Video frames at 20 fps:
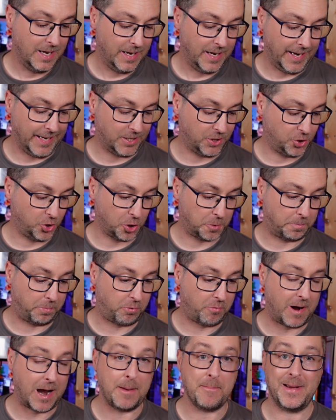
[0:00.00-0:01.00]
it's just
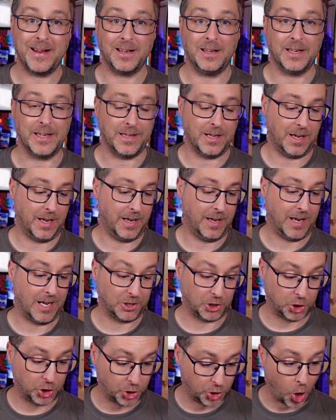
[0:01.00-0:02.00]
primarily a
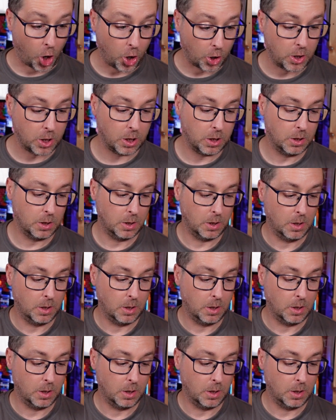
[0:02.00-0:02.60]
stock